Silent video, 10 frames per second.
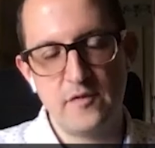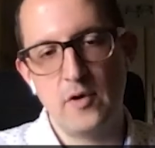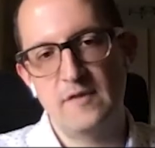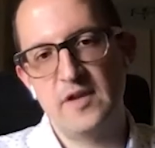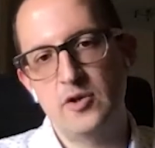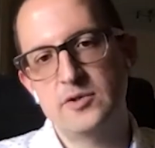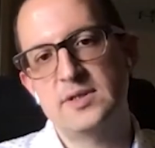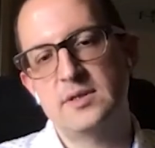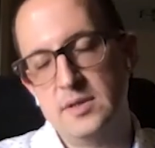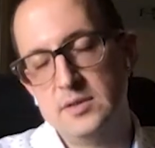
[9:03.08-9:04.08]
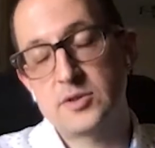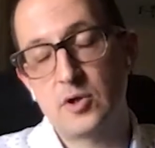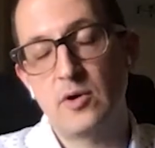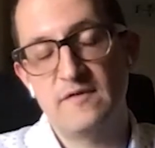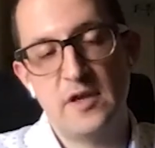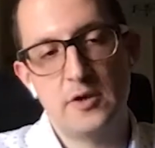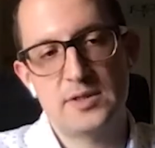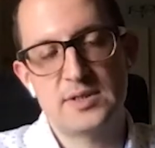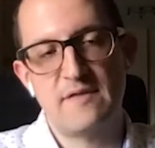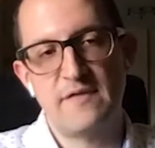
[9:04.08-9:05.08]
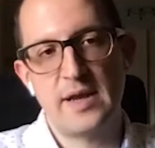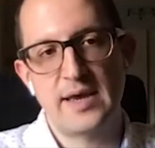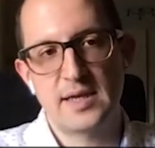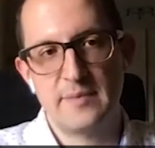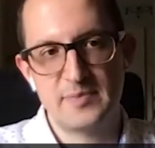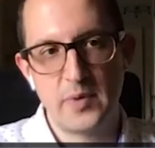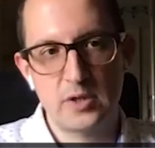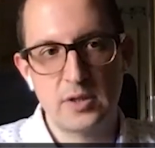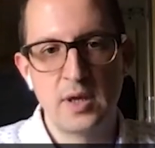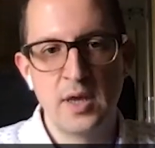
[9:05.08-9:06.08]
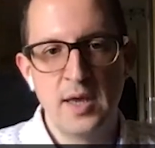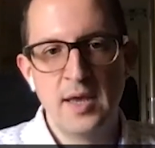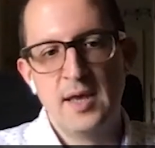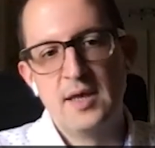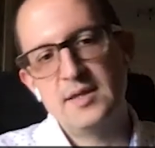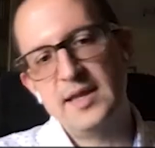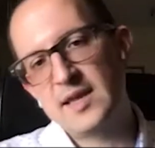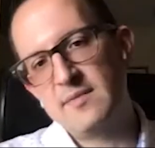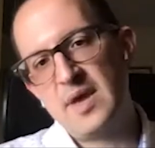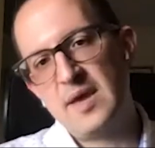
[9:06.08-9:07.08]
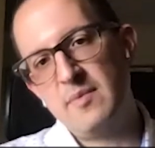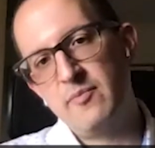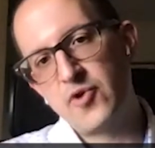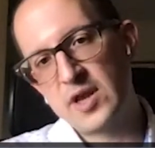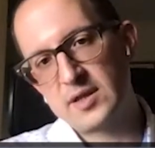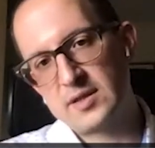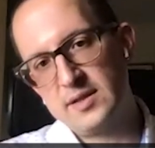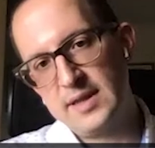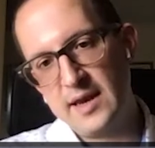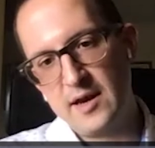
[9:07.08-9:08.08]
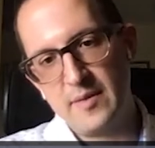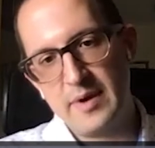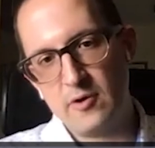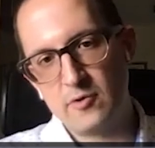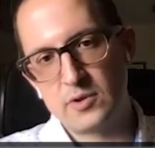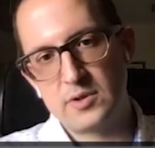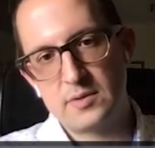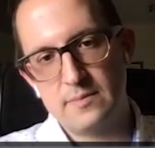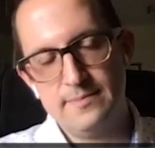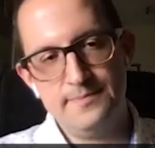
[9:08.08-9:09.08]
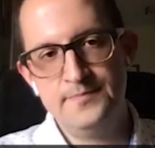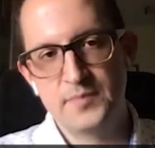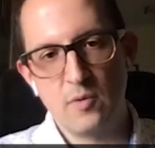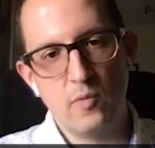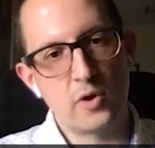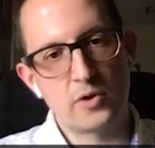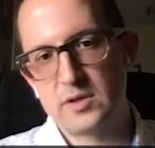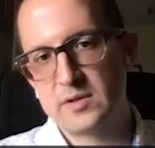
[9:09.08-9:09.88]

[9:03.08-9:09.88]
If they're using something like HubSpot, they can maybe bring data about what